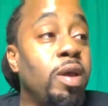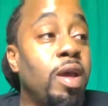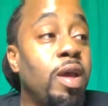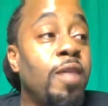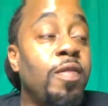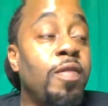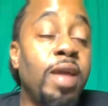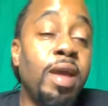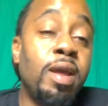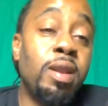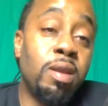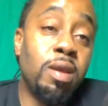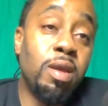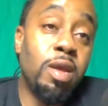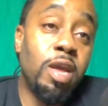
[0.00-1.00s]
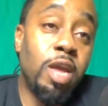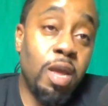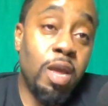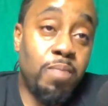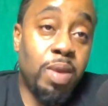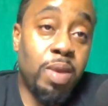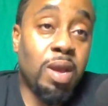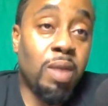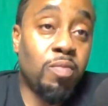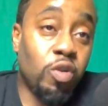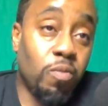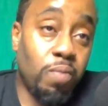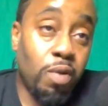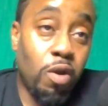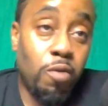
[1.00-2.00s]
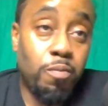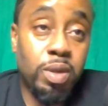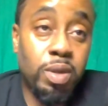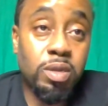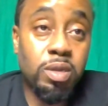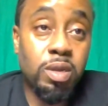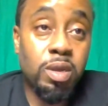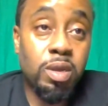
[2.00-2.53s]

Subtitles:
And then it becomes your purpose.